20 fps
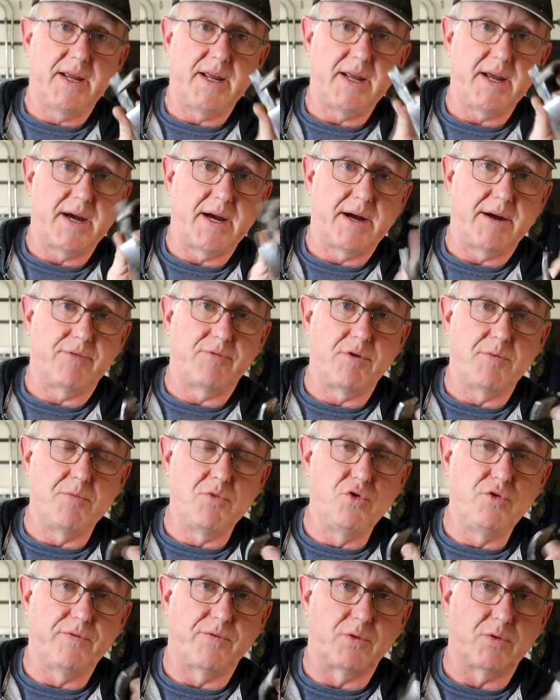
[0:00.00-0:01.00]

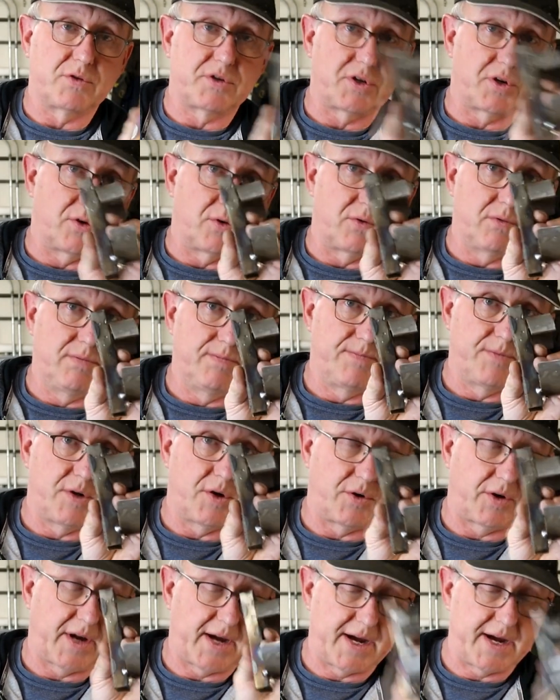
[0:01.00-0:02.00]
removal tool,
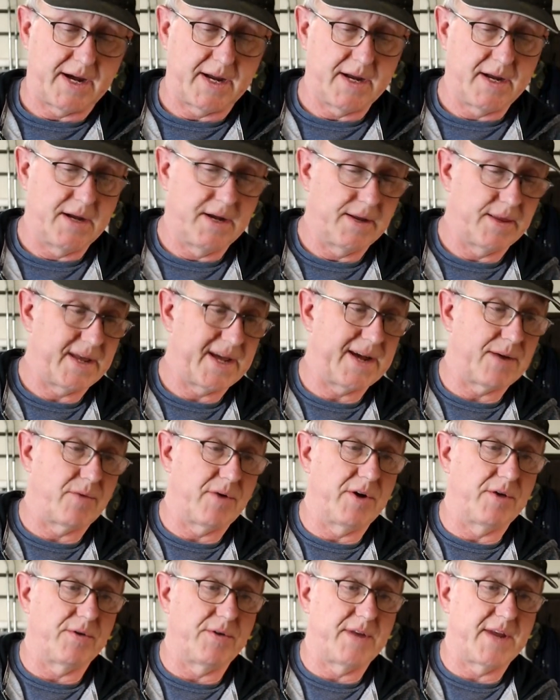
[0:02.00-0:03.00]
okay, that
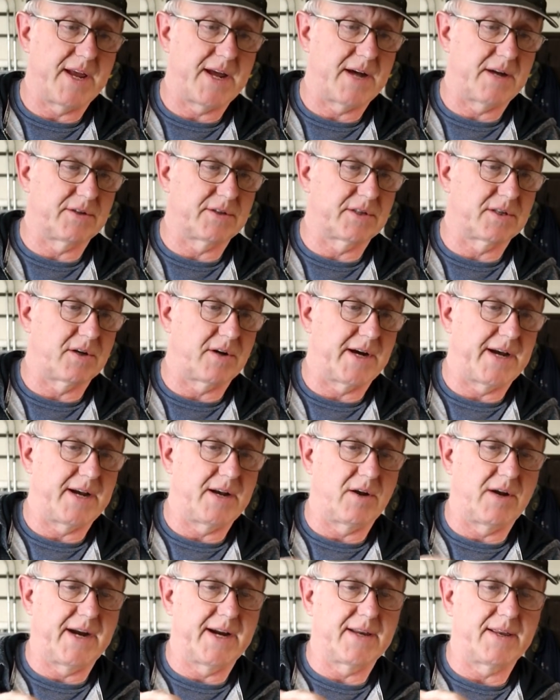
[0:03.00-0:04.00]
went on the outside
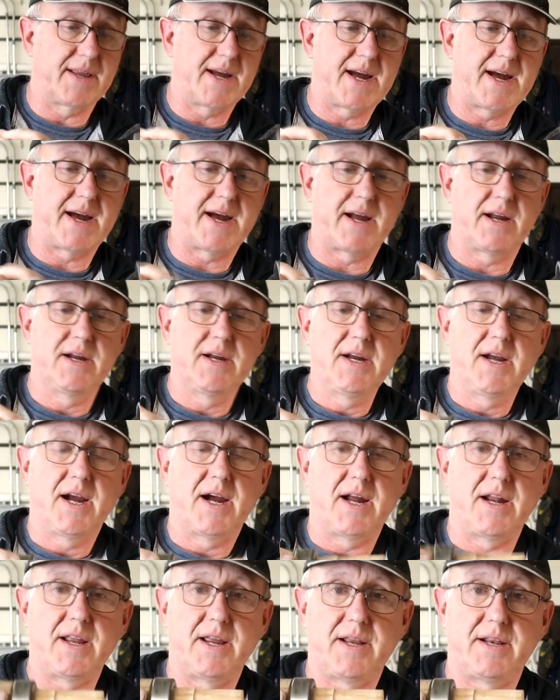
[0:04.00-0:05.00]
like that,
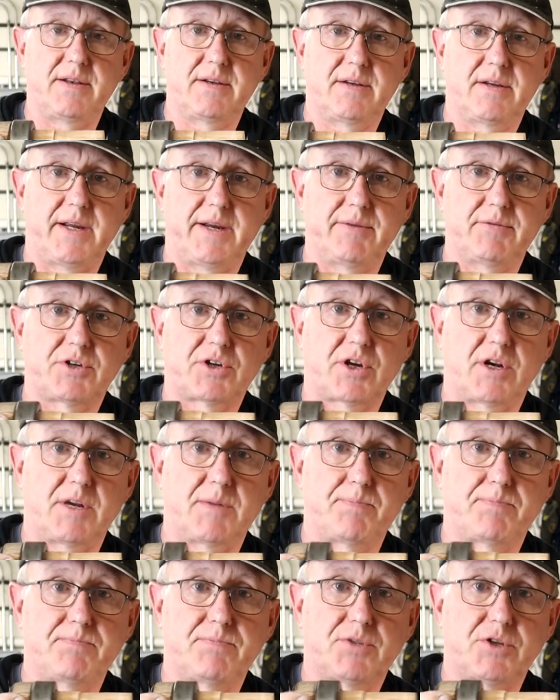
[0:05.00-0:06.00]
and then it was going to
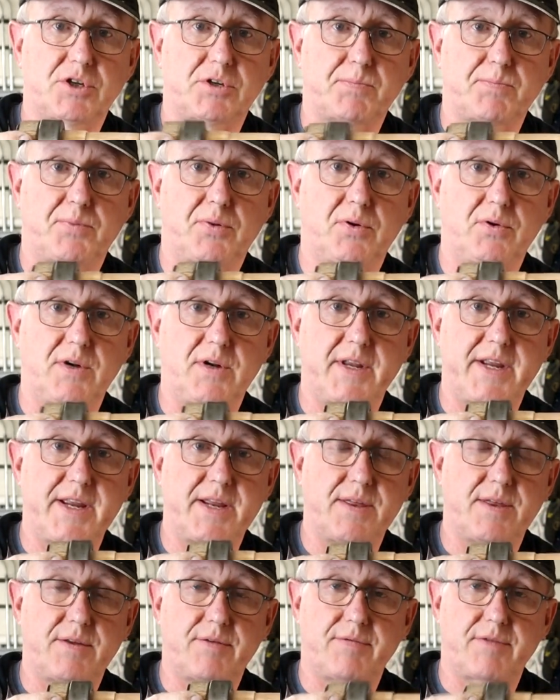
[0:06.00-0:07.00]
just pull
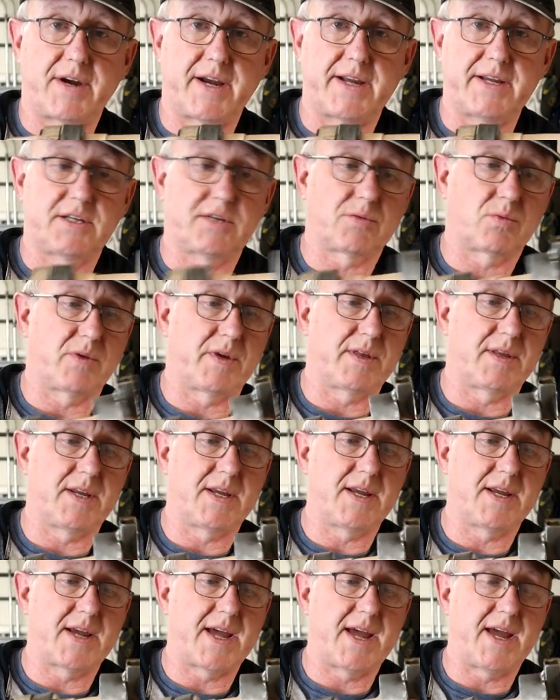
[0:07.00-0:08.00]
in the race with
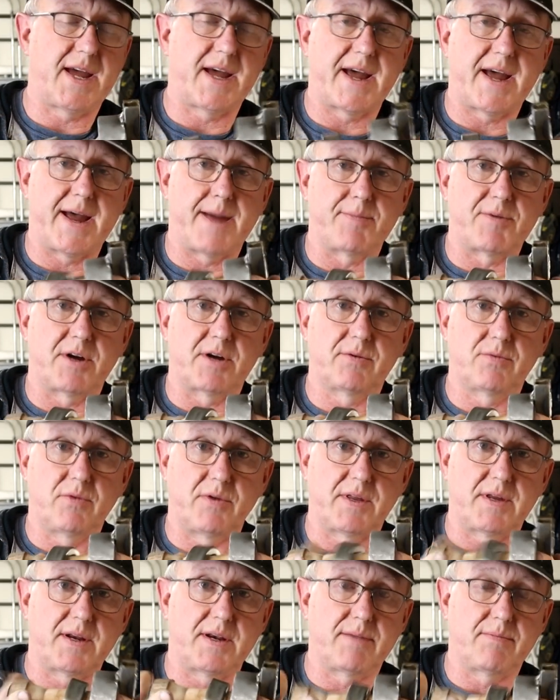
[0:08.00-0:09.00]
the air hammer
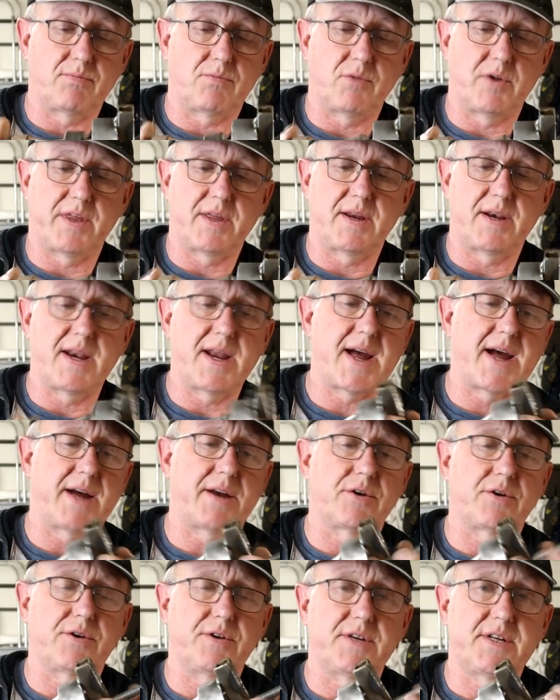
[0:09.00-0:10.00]
with a
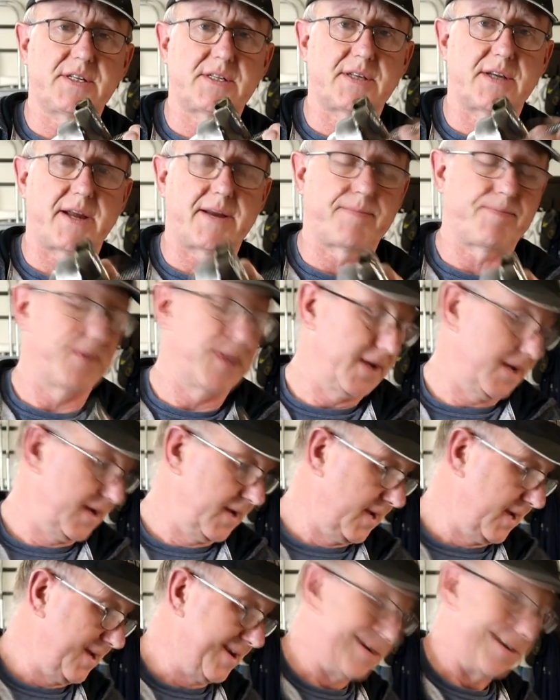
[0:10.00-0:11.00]
nut on this end.
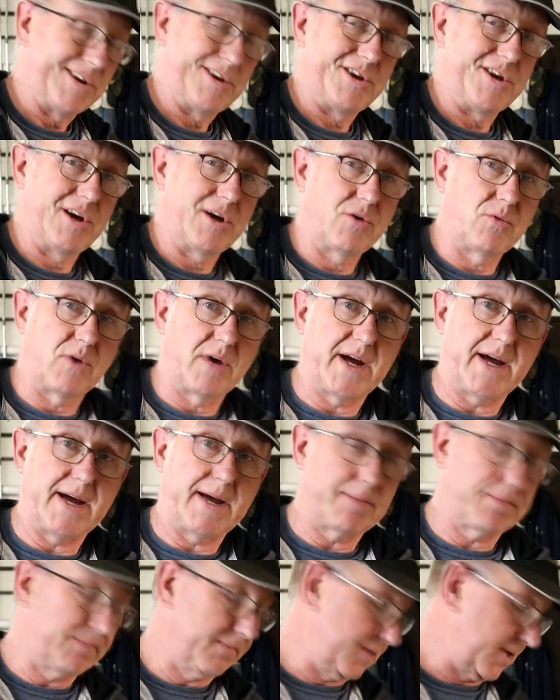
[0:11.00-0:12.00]
And you know what
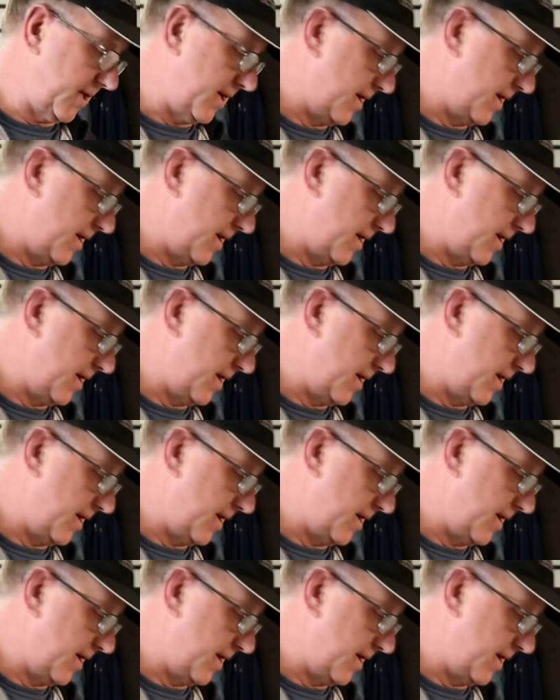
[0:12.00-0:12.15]
happened?